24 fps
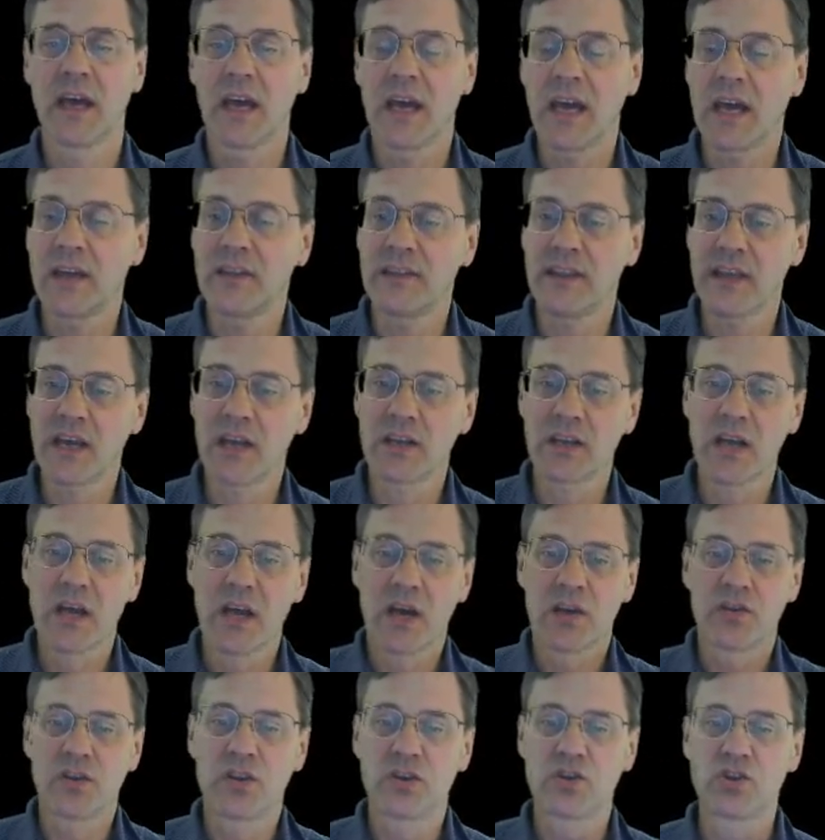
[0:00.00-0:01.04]
And then
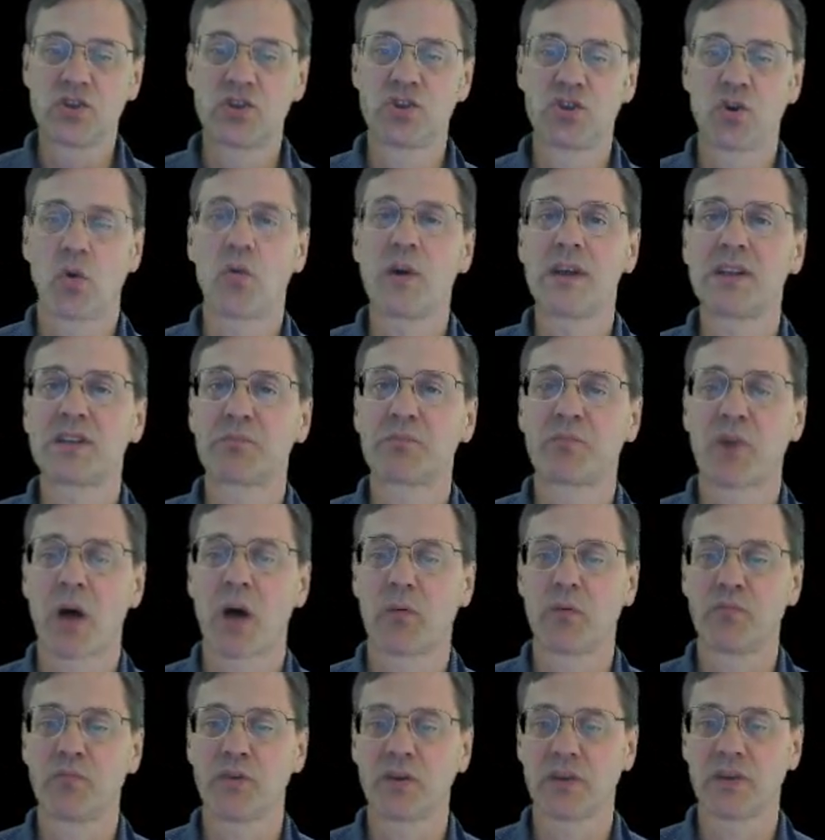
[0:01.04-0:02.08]
the joint
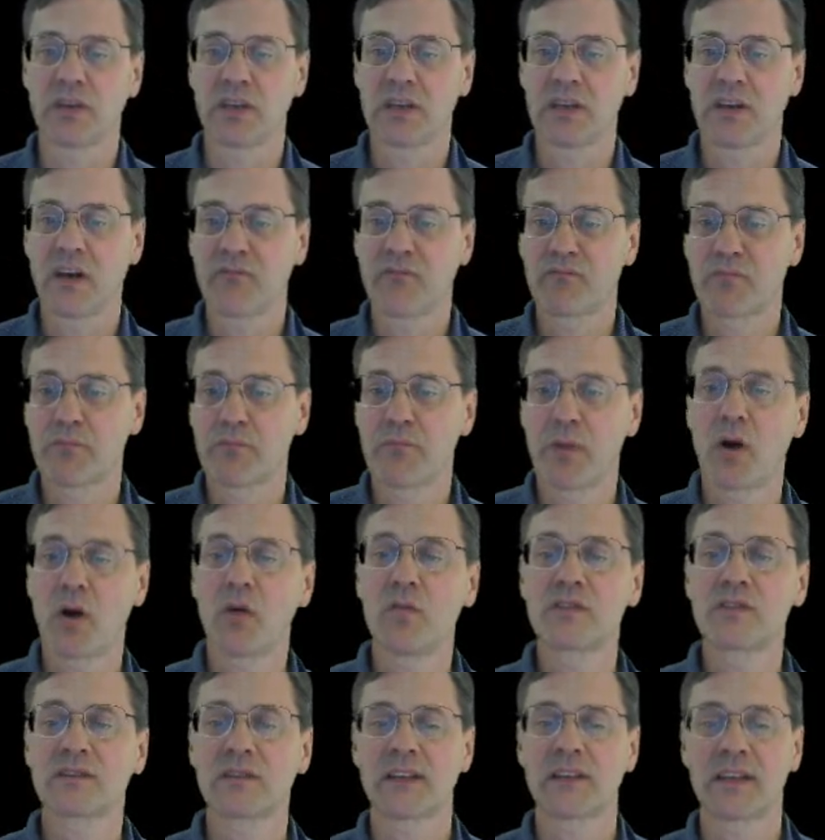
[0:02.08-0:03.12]
probability of
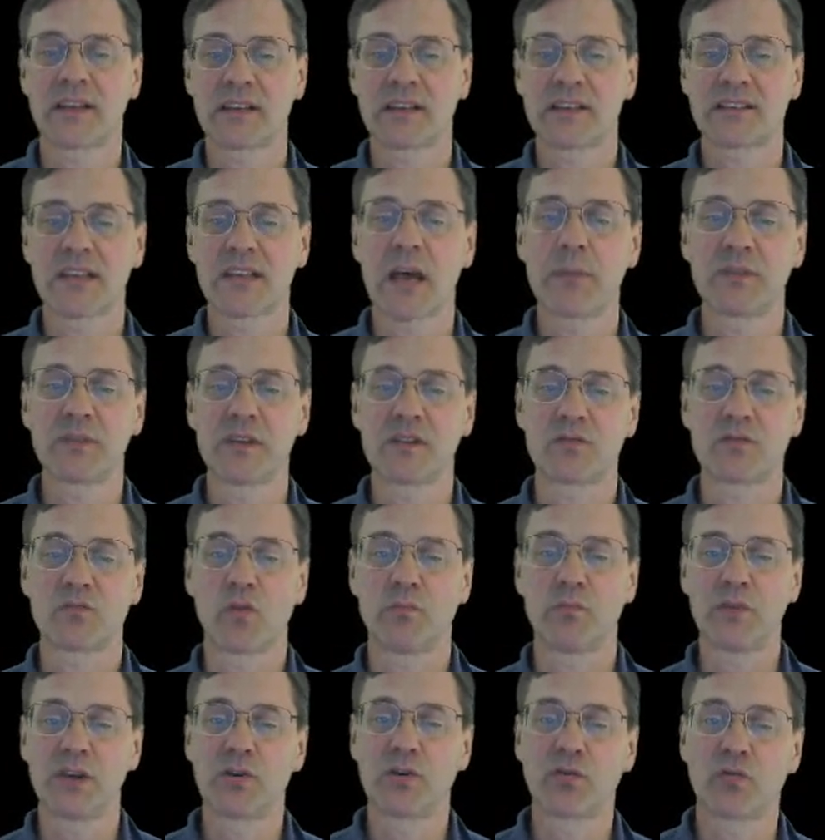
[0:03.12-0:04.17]
proposal and acceptance will
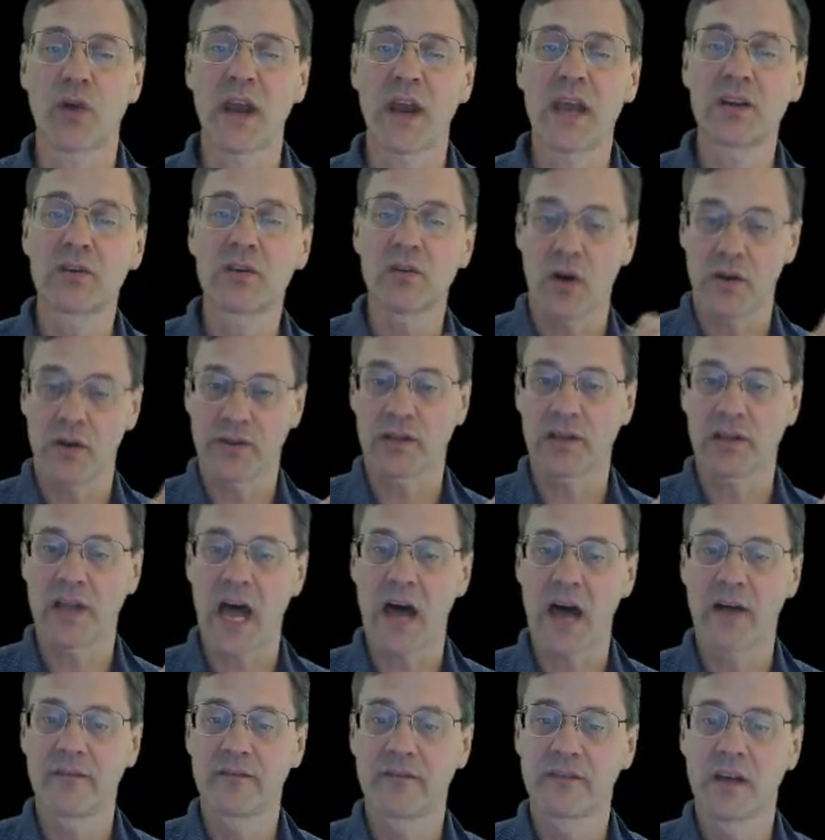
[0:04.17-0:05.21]
be greater on the
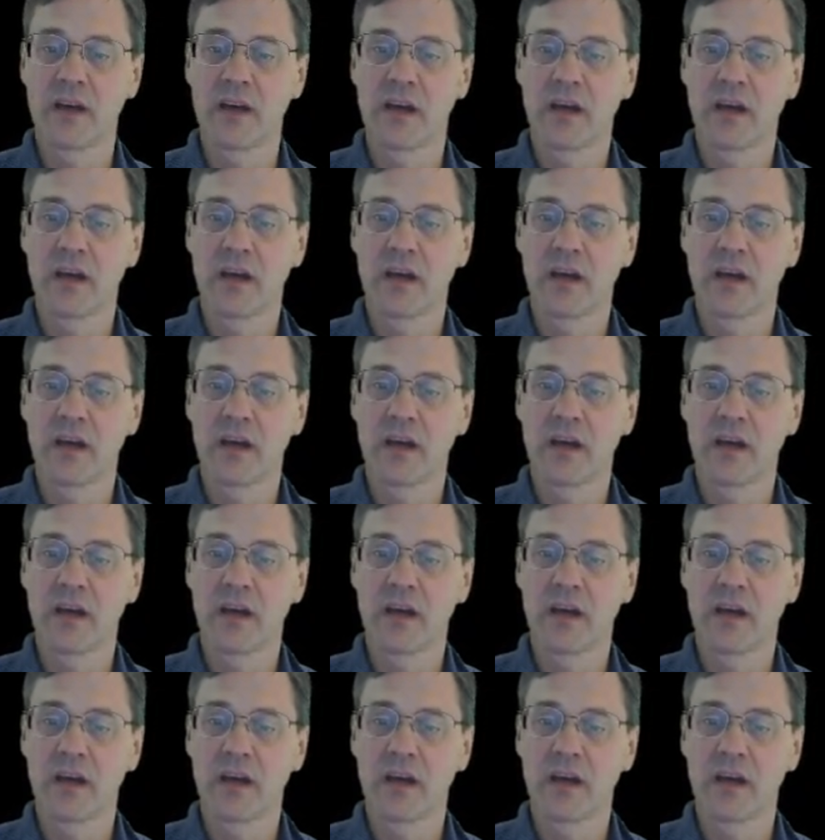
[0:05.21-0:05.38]
left.